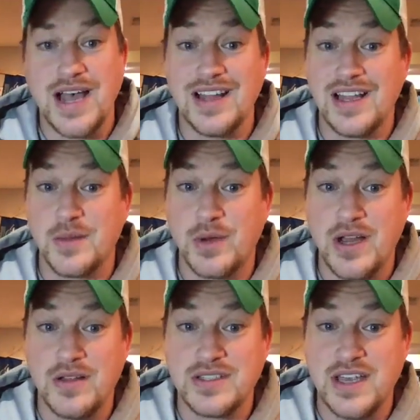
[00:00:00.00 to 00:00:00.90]
I like the
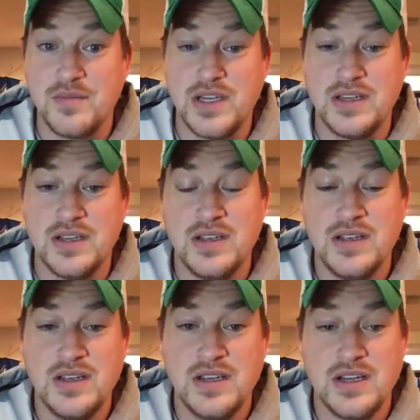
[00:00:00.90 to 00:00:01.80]
Browns. Get me,
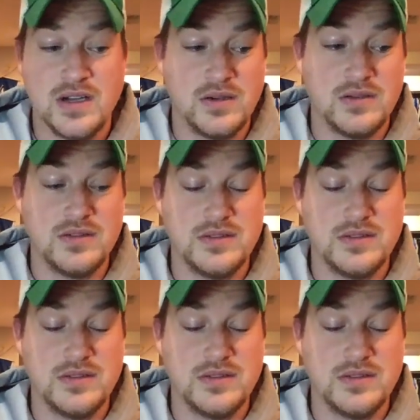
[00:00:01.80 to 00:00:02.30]
you know,